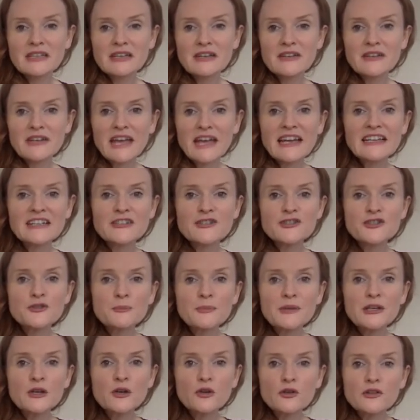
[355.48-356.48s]
Okay, it should
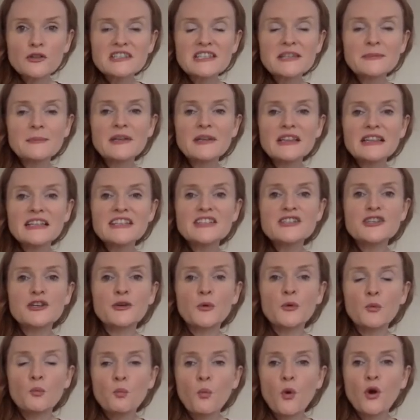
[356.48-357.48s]
be ultimately
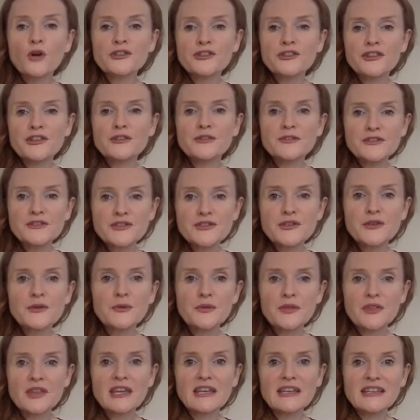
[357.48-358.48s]
doing one of those two
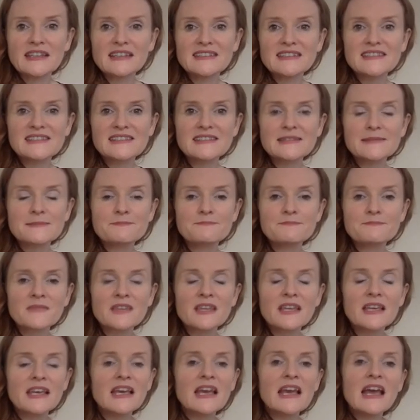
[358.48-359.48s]
things.
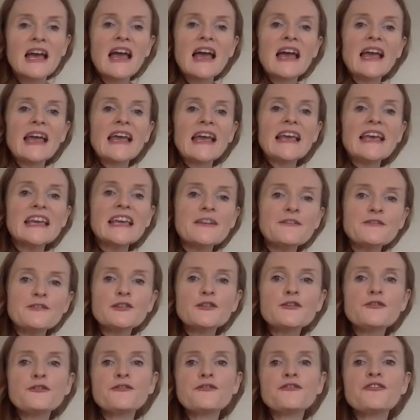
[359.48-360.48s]
If
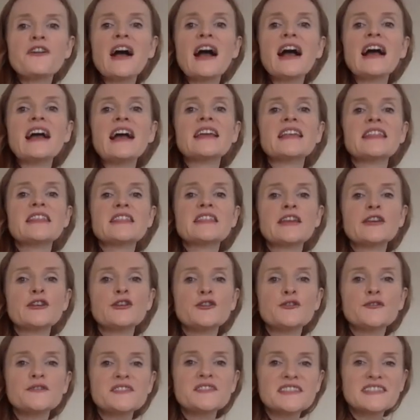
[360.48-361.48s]
you find that
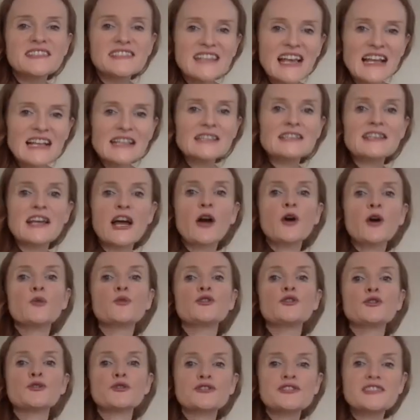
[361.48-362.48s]
you've sent
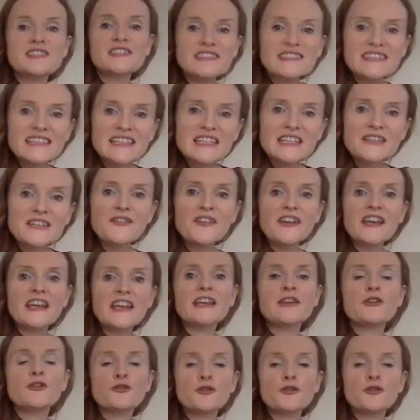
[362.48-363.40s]
out your CV